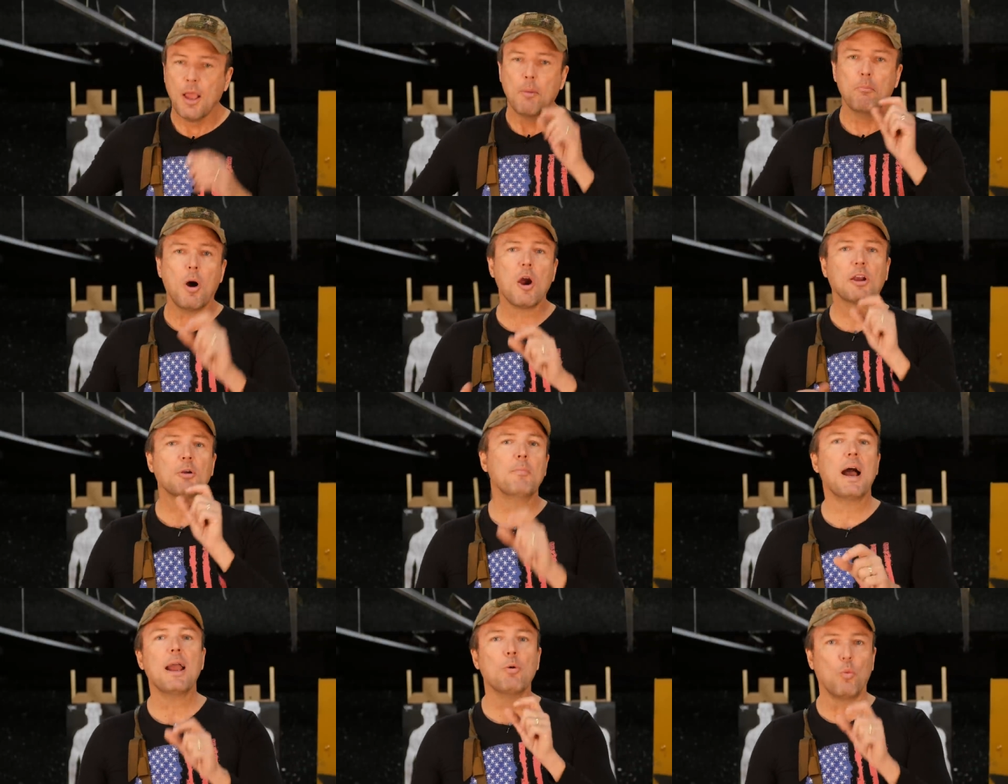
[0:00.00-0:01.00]
Mark
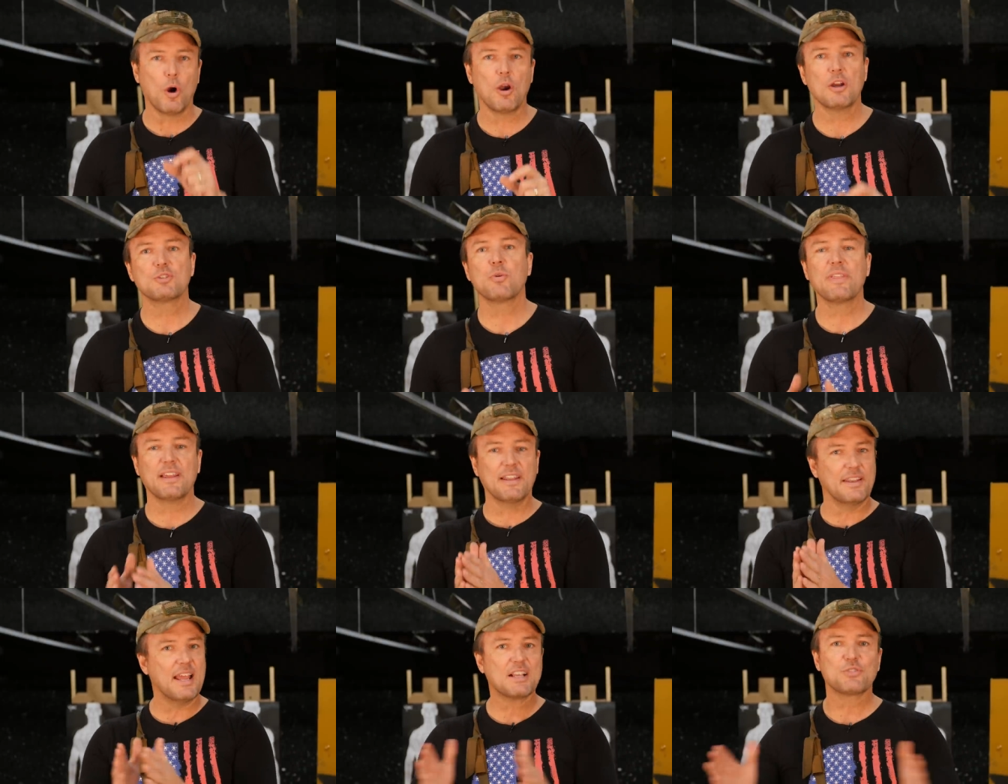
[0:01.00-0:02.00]
my words, within the
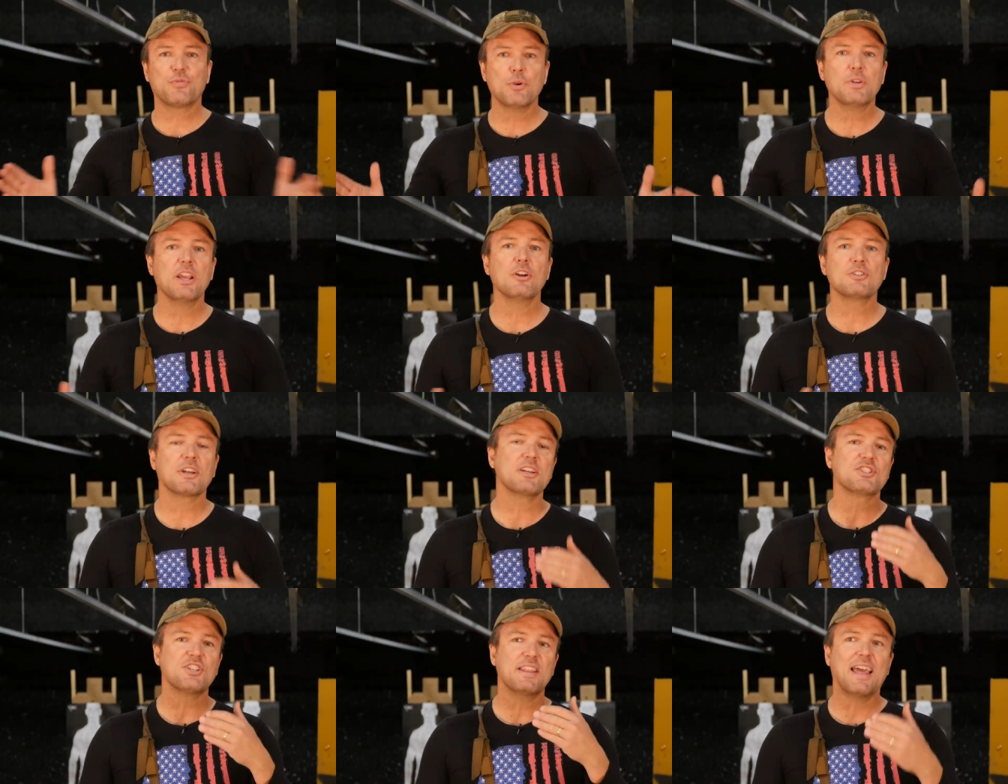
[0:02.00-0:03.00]
next few years, you're gonna
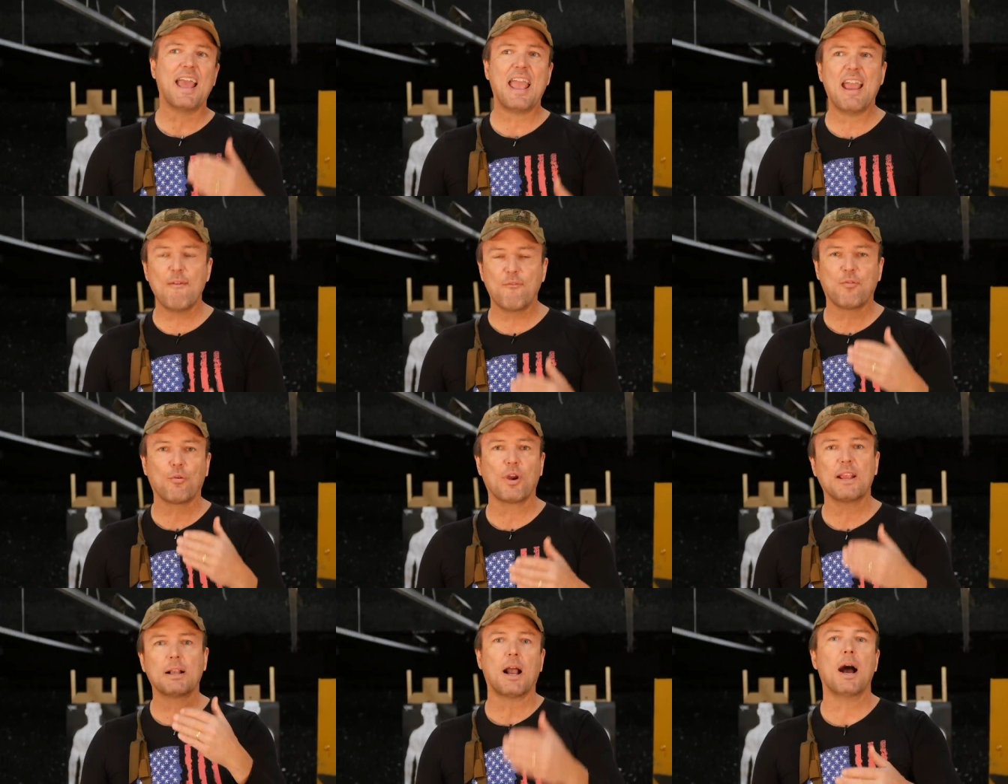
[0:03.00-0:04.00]
see that
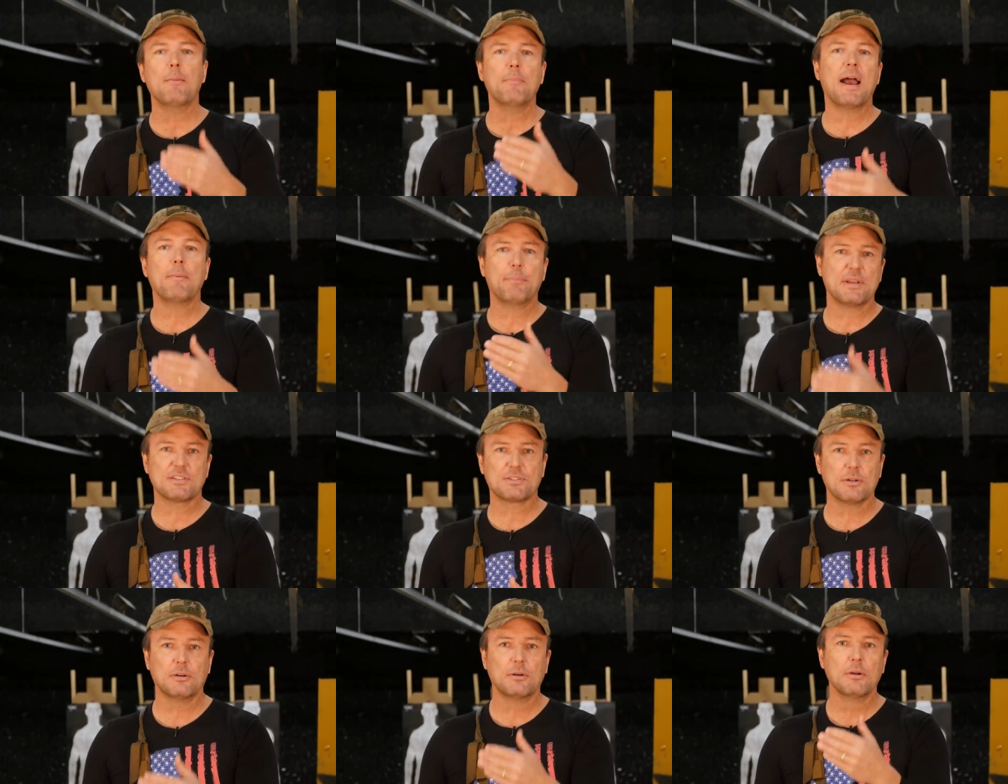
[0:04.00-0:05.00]
every combat
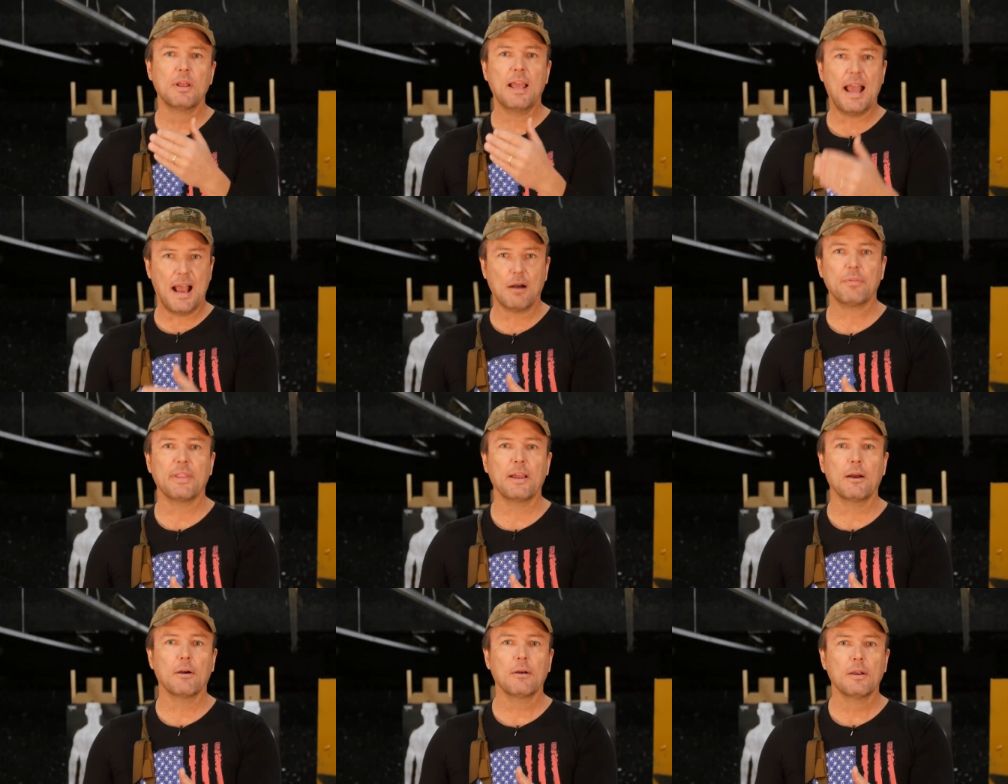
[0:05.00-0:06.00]
pistol out
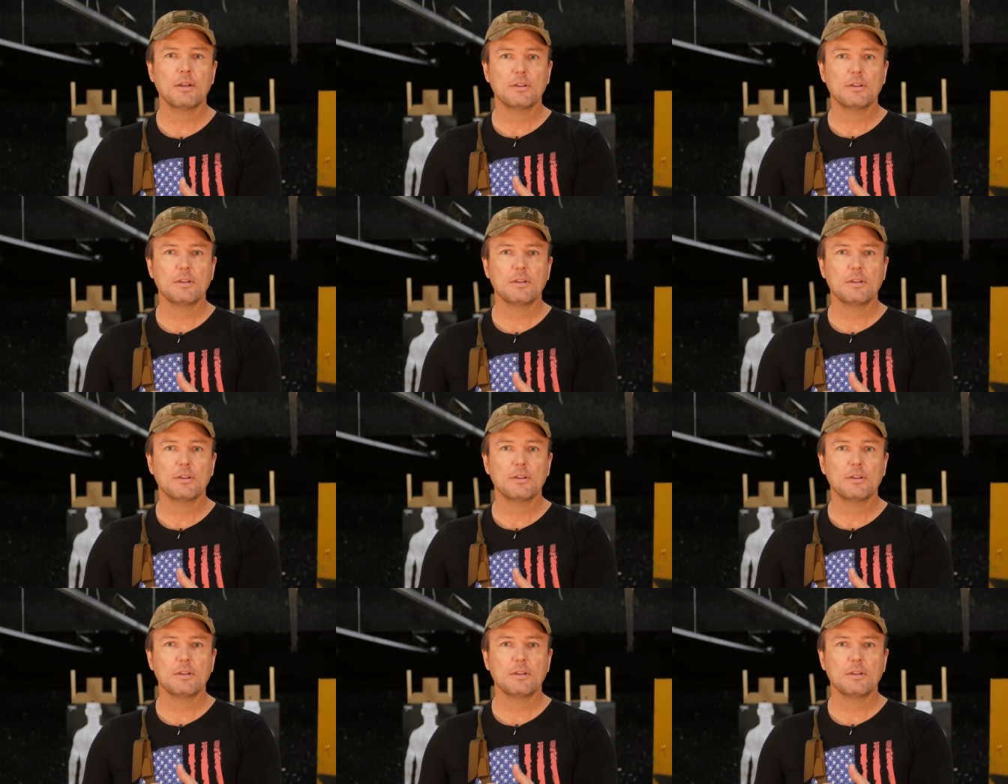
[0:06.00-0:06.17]
there